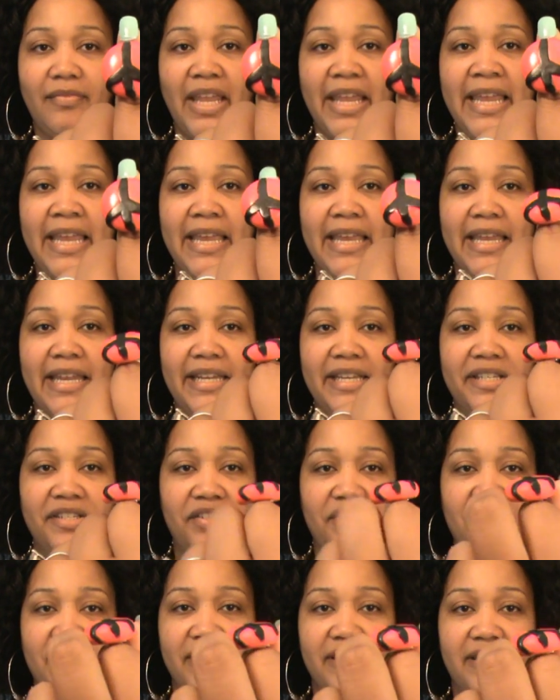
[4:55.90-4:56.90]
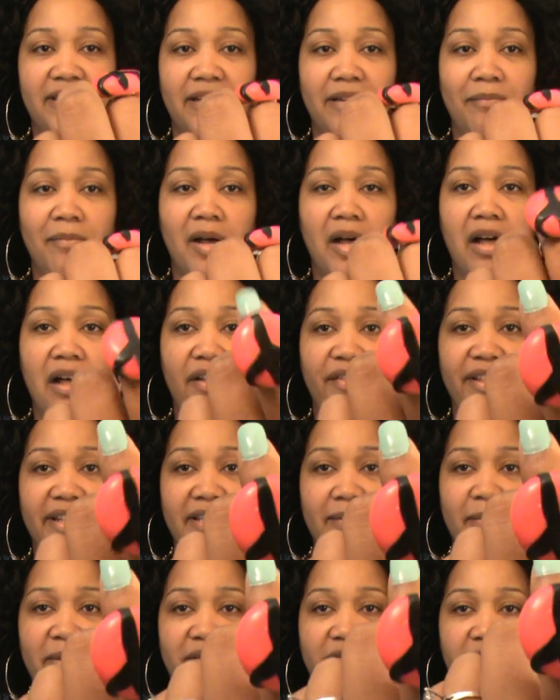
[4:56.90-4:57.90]
and it's just a ball
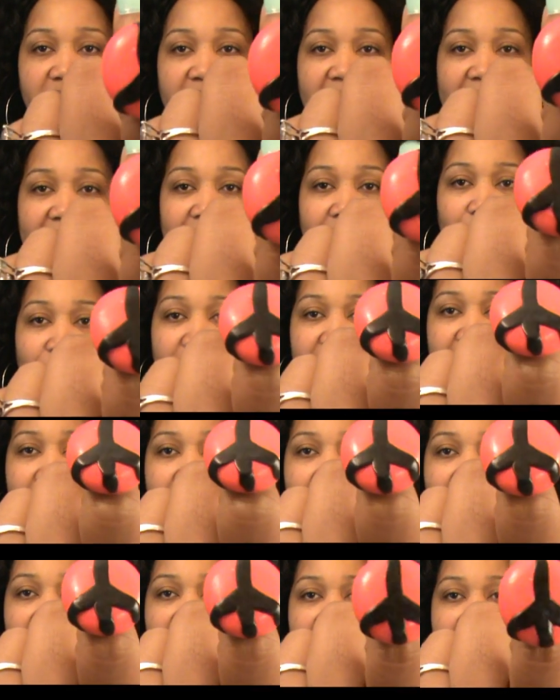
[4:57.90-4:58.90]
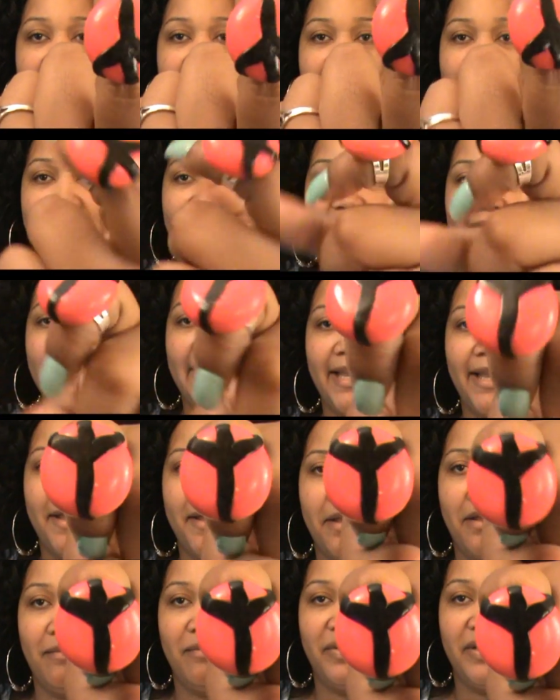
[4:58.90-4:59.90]
that's been flattened with some black clay
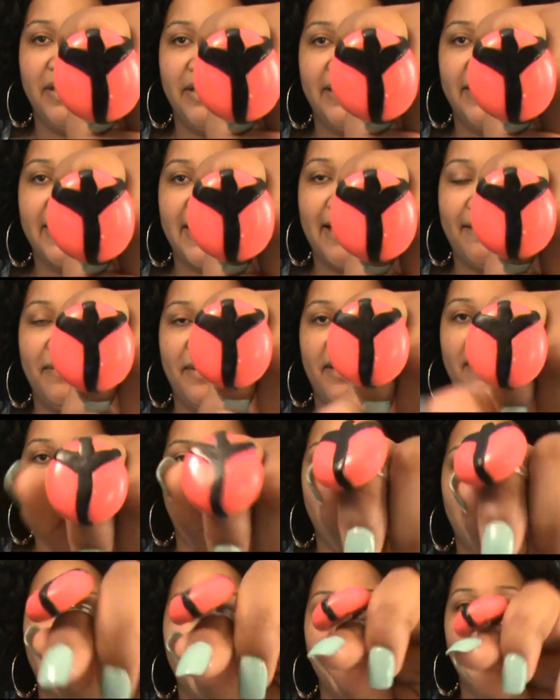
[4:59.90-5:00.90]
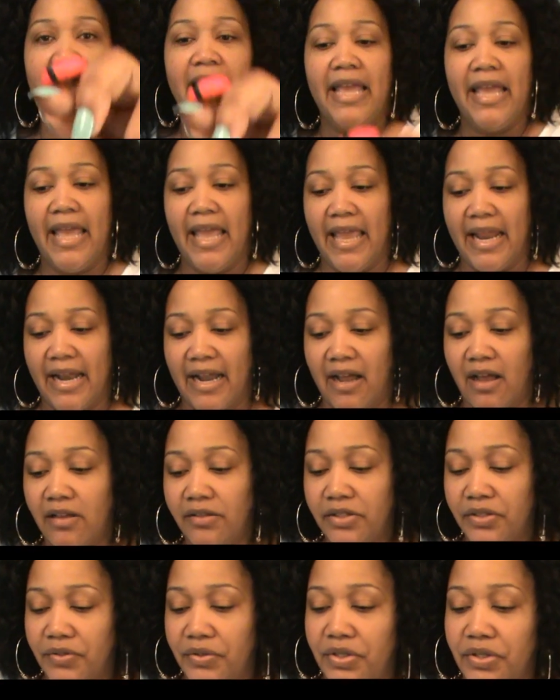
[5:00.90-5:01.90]
put on top of it. And I
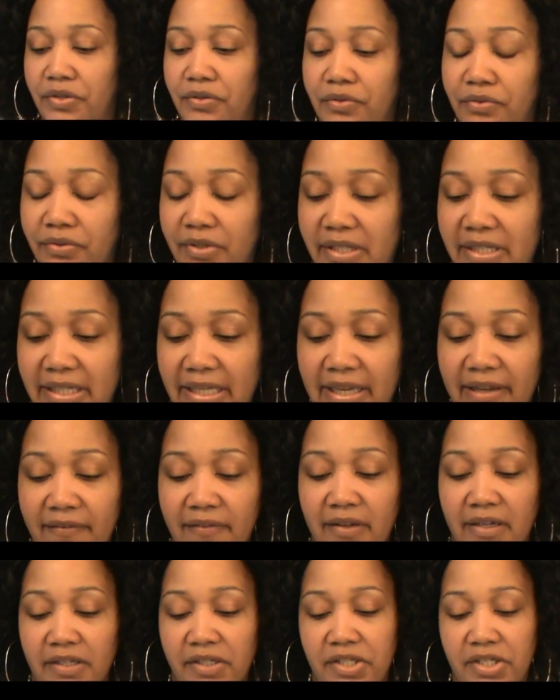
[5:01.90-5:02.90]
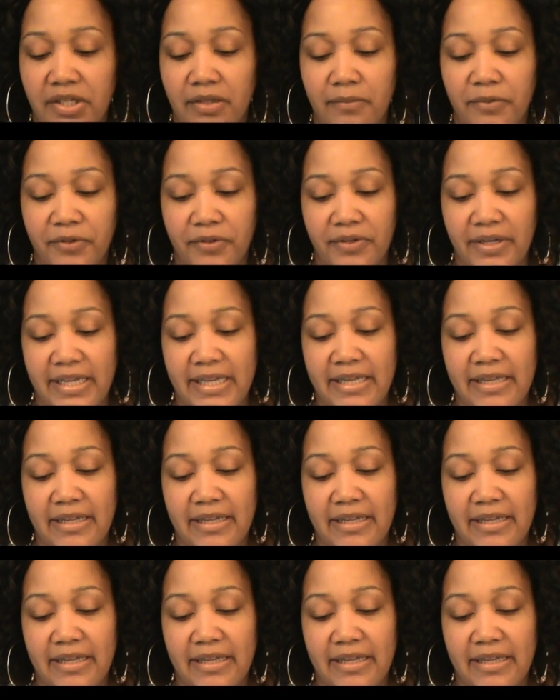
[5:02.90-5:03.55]
also used, to give it a shimmer,